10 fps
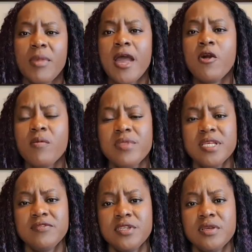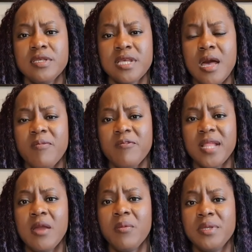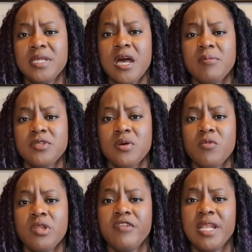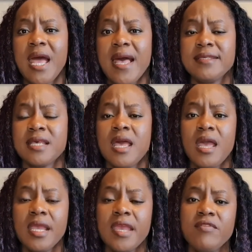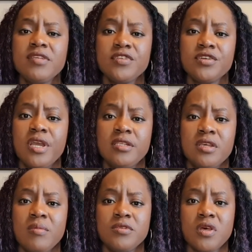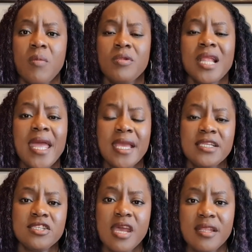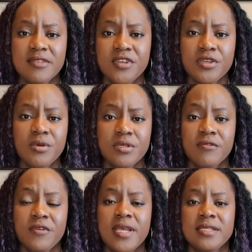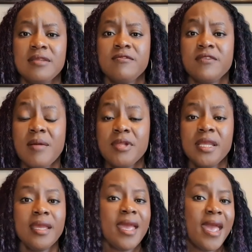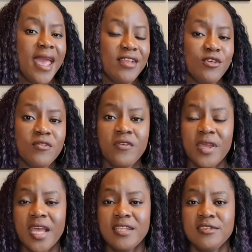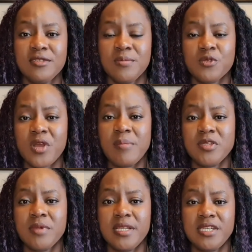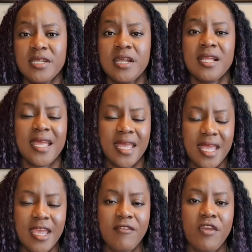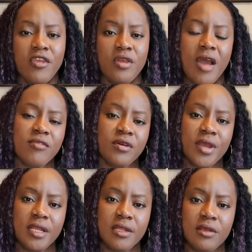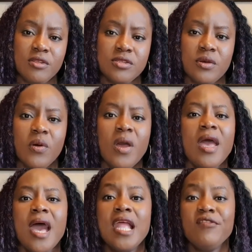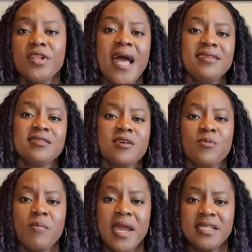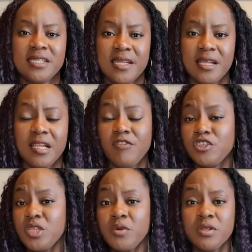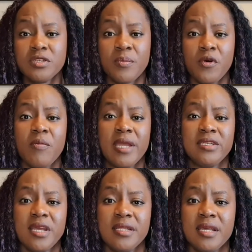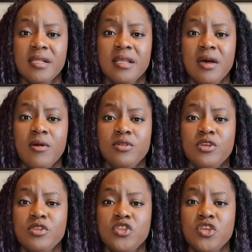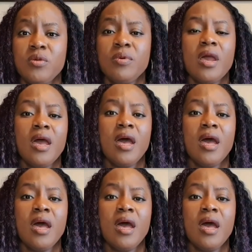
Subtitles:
But I hope this video is helpful. I hope it helps someone. If it has, give this video a thumbs up, like and share this video with your friends and family. And don't forget to subscribe to my channel if you haven't already done so. And if you like to support my channel, if you just want to support my channel on YouTube,